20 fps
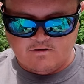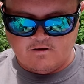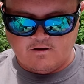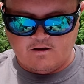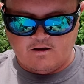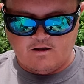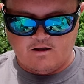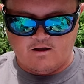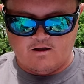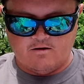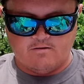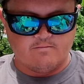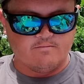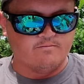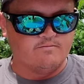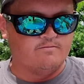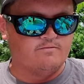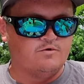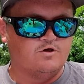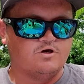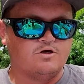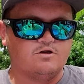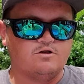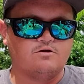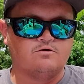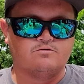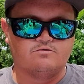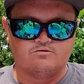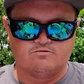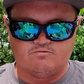You can
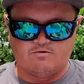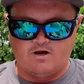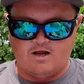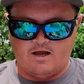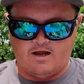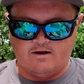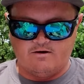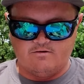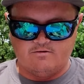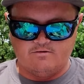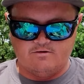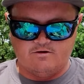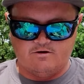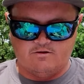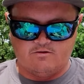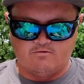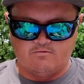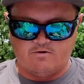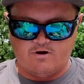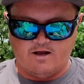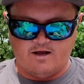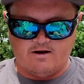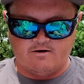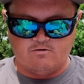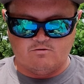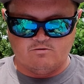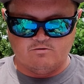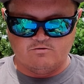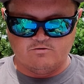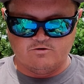use rod, the rod
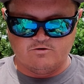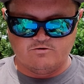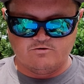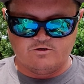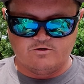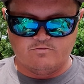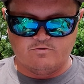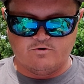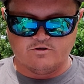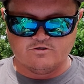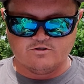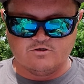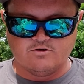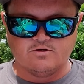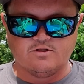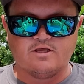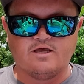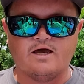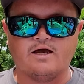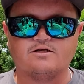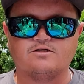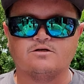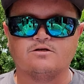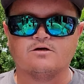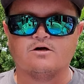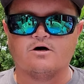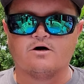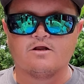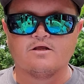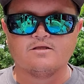holder usually works good. The edge of the
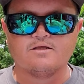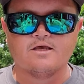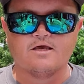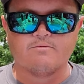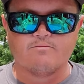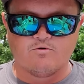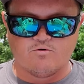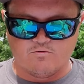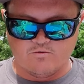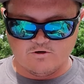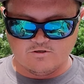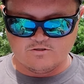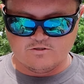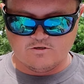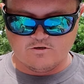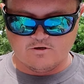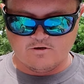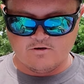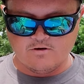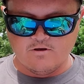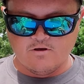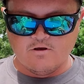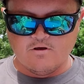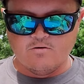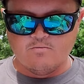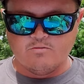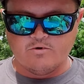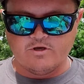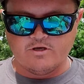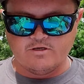cutting table works good.
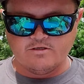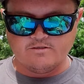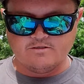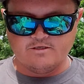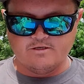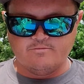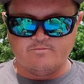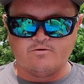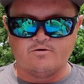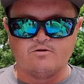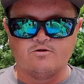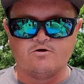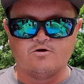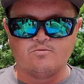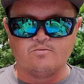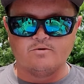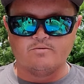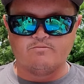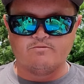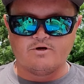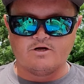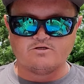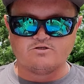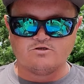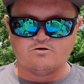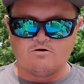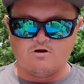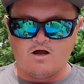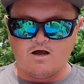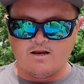But you just need to put a little bit of
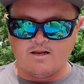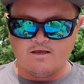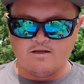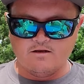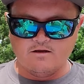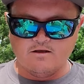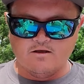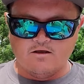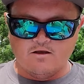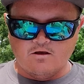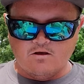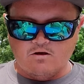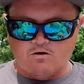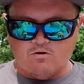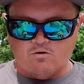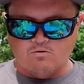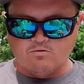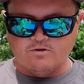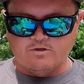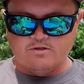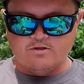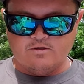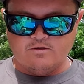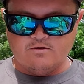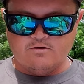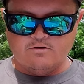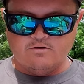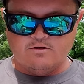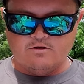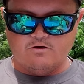pressure on it, holding
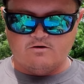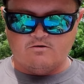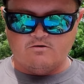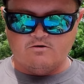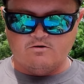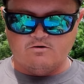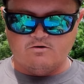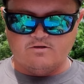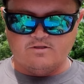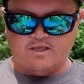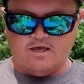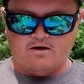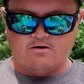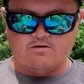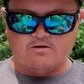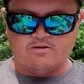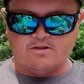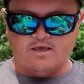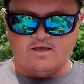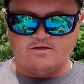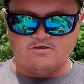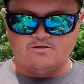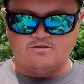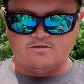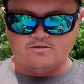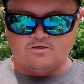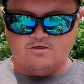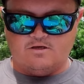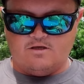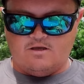the, hook down on the
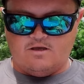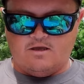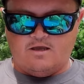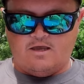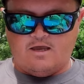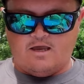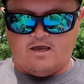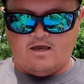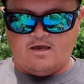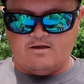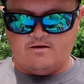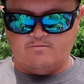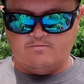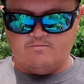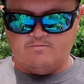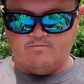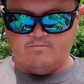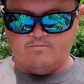edge, and